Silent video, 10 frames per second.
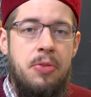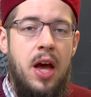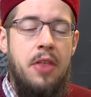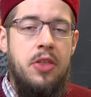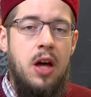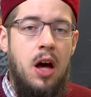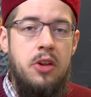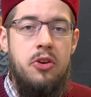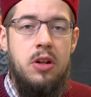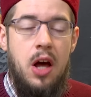That the
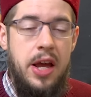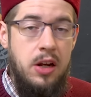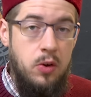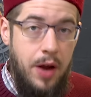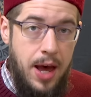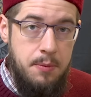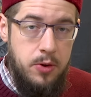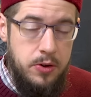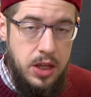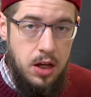underlying
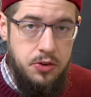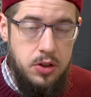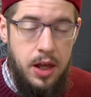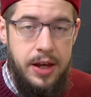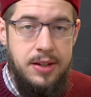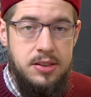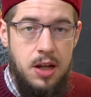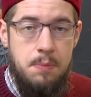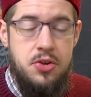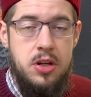grammar or the underlying
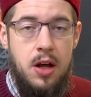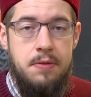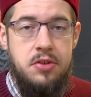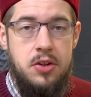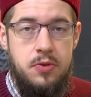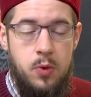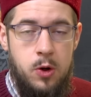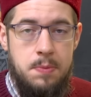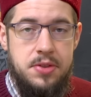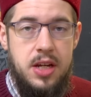assumption of such
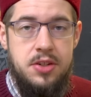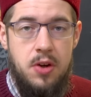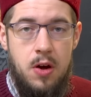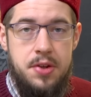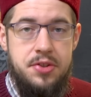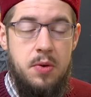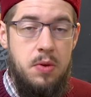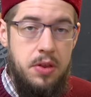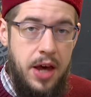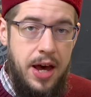forums is also
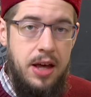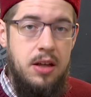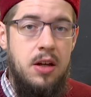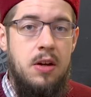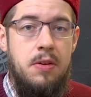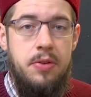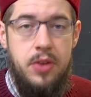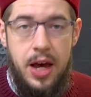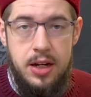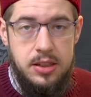that
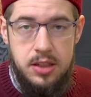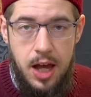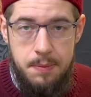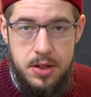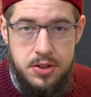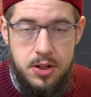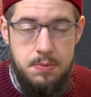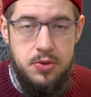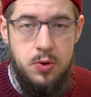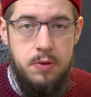Islam is
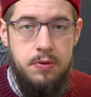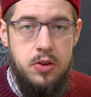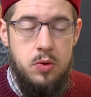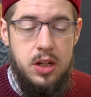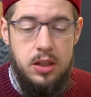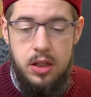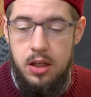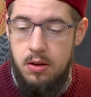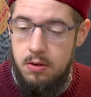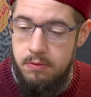some sort of
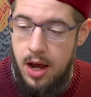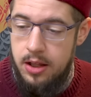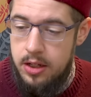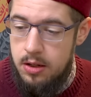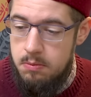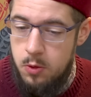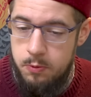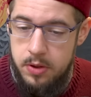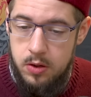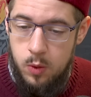uniquely violent
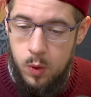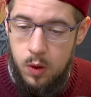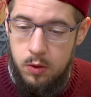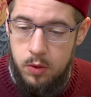movement or